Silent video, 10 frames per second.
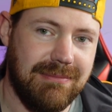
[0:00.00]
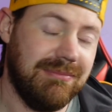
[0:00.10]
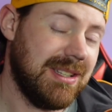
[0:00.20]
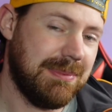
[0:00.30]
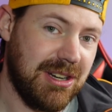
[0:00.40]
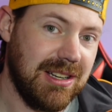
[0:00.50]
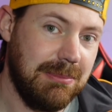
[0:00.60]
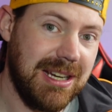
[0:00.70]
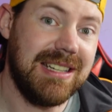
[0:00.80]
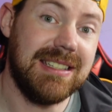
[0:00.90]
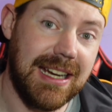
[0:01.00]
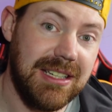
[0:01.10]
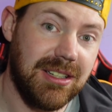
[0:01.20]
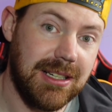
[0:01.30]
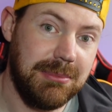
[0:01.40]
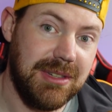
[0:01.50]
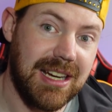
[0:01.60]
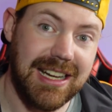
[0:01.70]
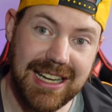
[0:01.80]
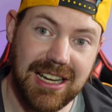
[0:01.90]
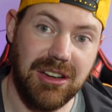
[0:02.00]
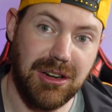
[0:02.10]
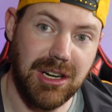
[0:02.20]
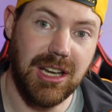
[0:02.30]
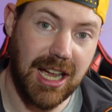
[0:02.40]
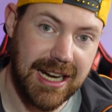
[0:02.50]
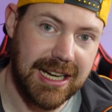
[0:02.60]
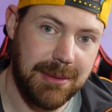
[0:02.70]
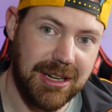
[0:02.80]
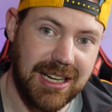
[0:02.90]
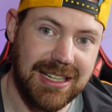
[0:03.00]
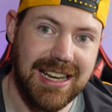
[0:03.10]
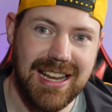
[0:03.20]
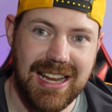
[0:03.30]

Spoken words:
especially being daytime, you're going to get a lot of light coming in.